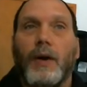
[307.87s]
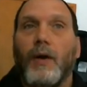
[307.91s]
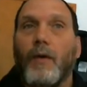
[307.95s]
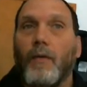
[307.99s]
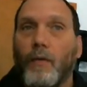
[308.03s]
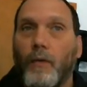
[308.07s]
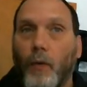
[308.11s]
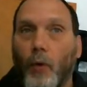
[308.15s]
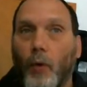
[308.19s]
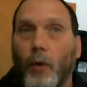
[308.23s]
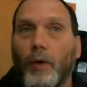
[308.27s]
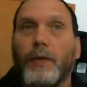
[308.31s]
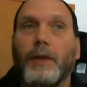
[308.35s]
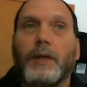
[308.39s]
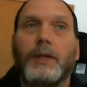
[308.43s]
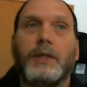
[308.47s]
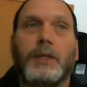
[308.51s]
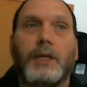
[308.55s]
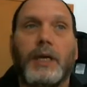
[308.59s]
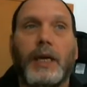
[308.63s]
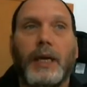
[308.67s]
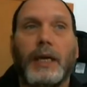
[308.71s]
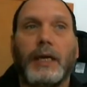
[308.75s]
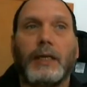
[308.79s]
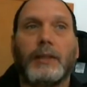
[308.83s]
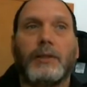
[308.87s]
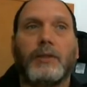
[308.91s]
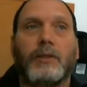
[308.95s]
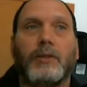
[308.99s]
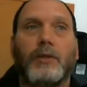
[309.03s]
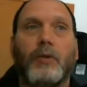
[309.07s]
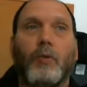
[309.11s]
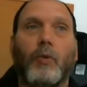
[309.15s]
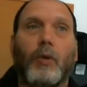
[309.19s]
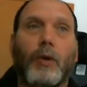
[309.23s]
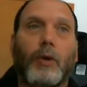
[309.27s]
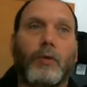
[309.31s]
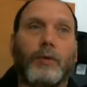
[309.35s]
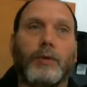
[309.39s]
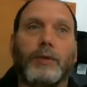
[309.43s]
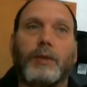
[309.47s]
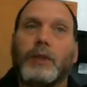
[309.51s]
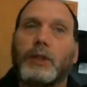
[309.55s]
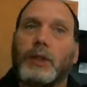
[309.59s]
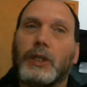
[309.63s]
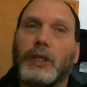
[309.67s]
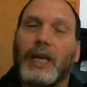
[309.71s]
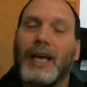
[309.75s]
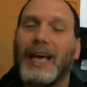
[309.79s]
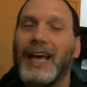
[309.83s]
for the chance to work with such
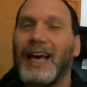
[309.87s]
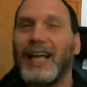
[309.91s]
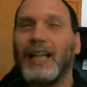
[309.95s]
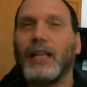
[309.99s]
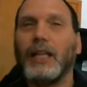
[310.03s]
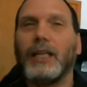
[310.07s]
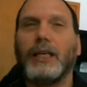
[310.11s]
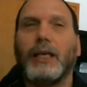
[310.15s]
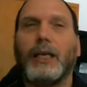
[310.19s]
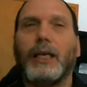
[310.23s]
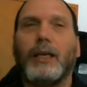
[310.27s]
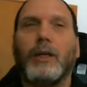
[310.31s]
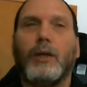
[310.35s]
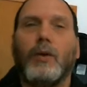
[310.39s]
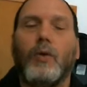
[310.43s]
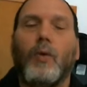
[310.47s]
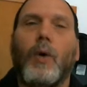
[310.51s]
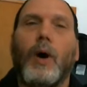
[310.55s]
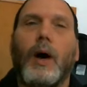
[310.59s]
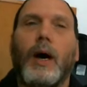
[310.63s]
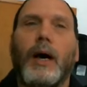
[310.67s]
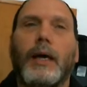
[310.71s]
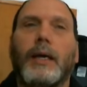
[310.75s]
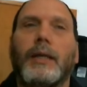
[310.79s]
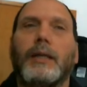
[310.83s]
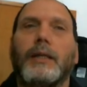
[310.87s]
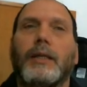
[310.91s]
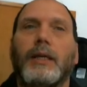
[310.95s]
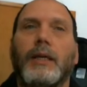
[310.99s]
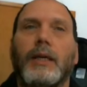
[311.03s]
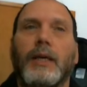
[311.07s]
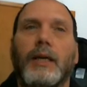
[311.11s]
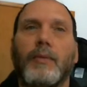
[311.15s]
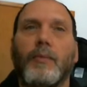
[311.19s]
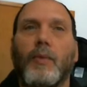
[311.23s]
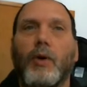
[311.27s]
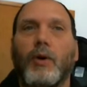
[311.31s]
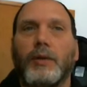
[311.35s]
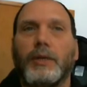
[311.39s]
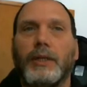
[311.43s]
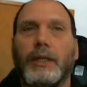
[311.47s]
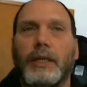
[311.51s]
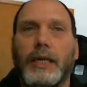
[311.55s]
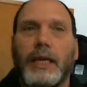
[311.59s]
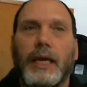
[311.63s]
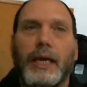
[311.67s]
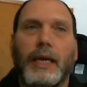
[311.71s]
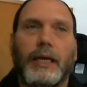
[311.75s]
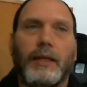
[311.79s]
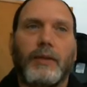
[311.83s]
an elegant UI, the
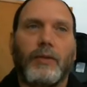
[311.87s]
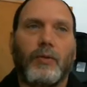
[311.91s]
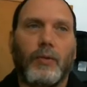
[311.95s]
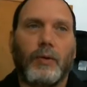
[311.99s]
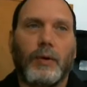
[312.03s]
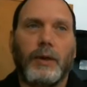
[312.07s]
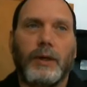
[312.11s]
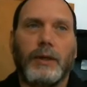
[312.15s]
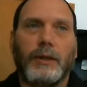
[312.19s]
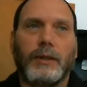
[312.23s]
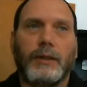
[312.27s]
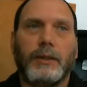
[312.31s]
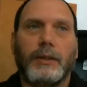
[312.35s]
MRTK3.